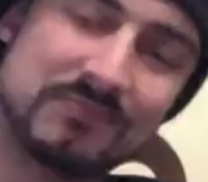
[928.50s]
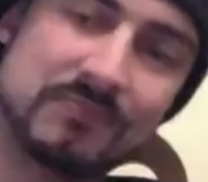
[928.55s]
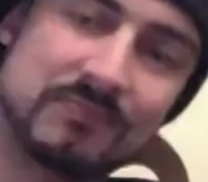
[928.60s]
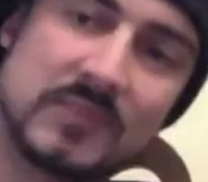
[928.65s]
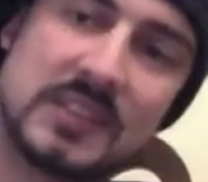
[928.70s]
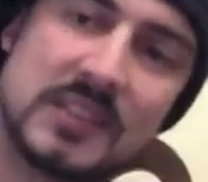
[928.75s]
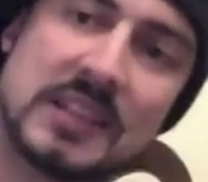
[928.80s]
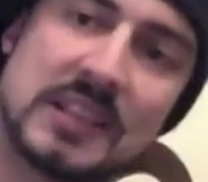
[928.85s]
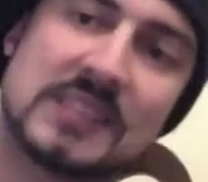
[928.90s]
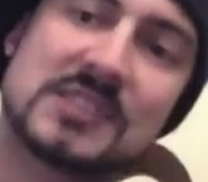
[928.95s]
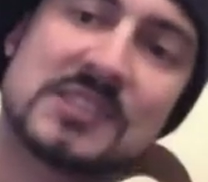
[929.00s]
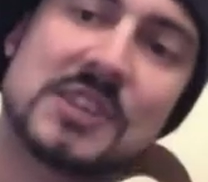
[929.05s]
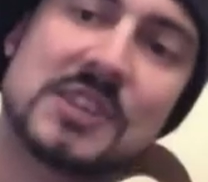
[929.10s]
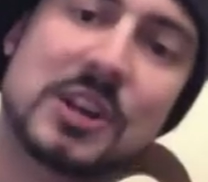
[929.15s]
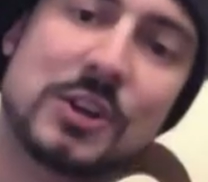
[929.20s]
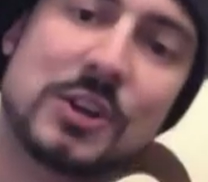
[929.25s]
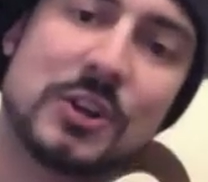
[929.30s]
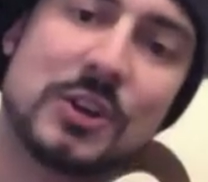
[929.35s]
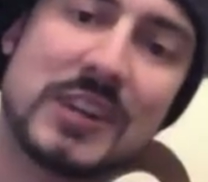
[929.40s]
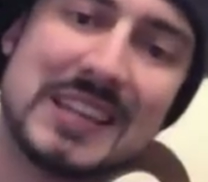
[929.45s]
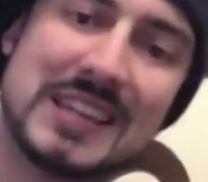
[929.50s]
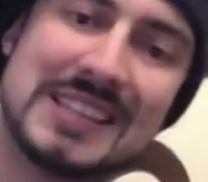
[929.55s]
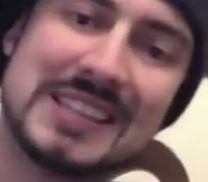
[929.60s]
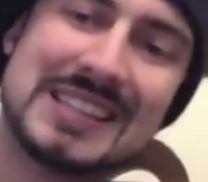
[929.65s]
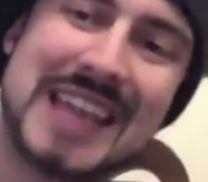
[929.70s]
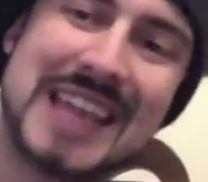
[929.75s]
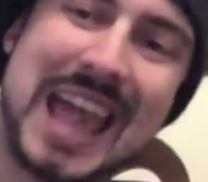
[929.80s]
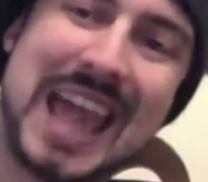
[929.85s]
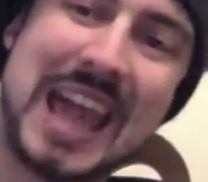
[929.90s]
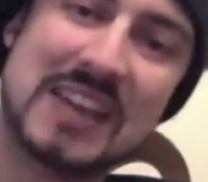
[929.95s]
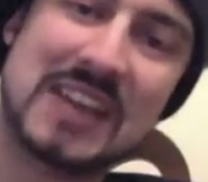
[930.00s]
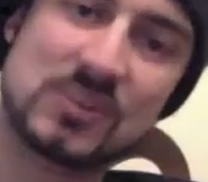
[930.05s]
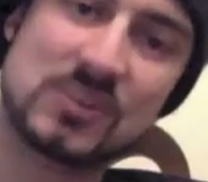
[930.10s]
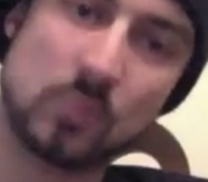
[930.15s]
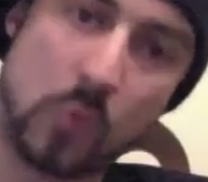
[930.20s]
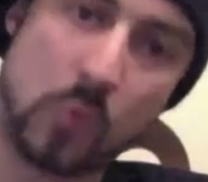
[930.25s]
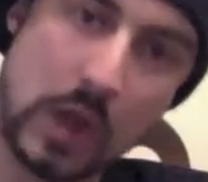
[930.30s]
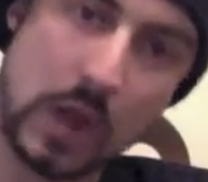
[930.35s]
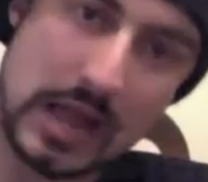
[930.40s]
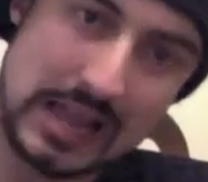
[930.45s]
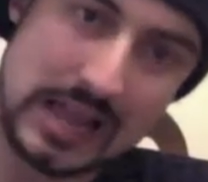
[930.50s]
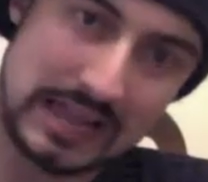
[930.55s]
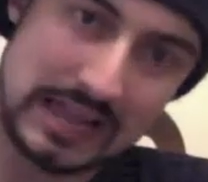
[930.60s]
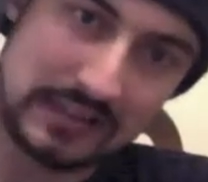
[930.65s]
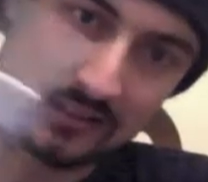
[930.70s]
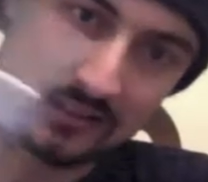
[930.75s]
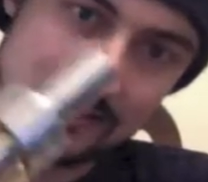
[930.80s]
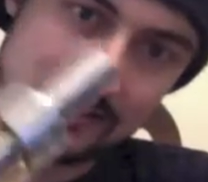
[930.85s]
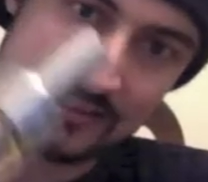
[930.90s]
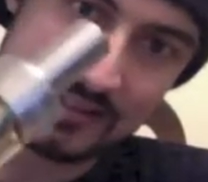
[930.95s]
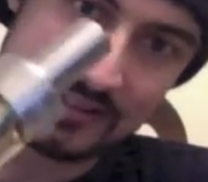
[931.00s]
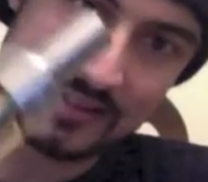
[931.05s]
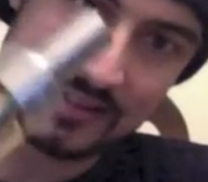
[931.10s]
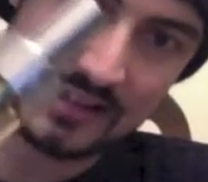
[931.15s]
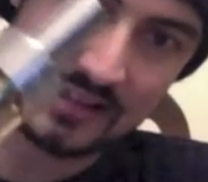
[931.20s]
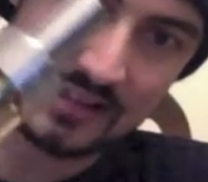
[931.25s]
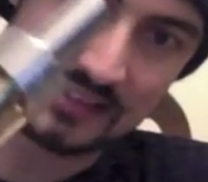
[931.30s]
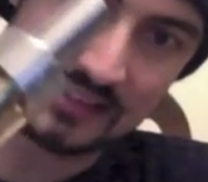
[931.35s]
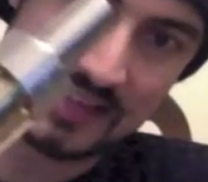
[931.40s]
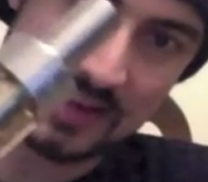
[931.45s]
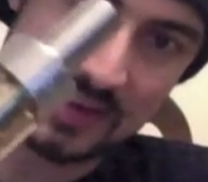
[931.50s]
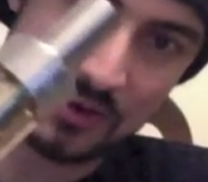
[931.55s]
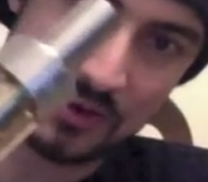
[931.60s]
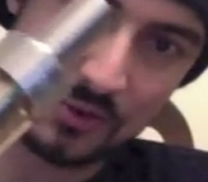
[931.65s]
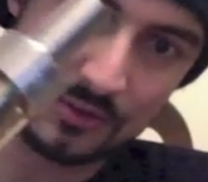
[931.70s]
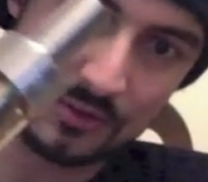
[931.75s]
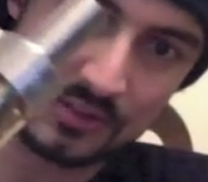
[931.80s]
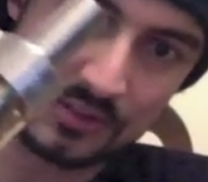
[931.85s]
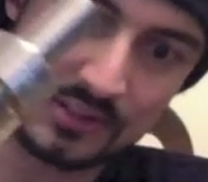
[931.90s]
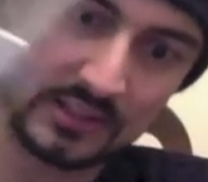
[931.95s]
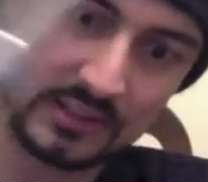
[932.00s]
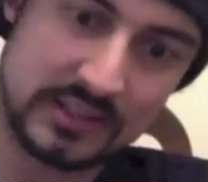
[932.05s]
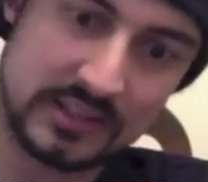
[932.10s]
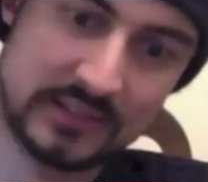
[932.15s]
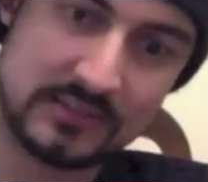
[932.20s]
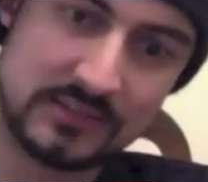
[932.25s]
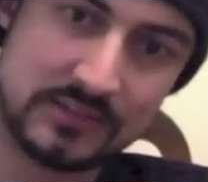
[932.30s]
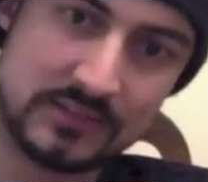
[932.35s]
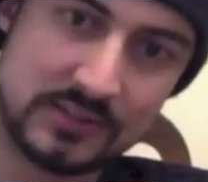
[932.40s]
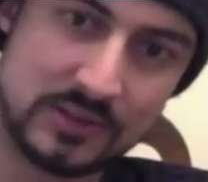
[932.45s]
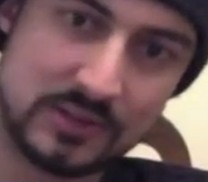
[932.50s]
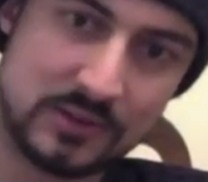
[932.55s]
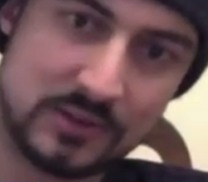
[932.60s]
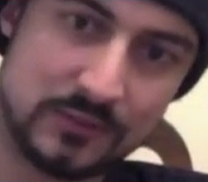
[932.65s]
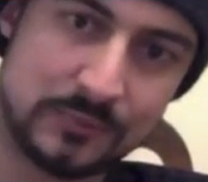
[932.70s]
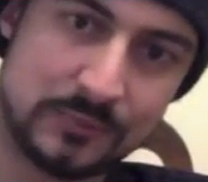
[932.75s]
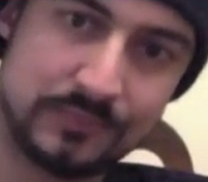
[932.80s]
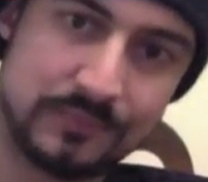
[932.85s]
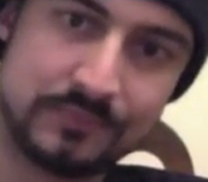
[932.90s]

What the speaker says: That sucker is as wide as that whole slit. So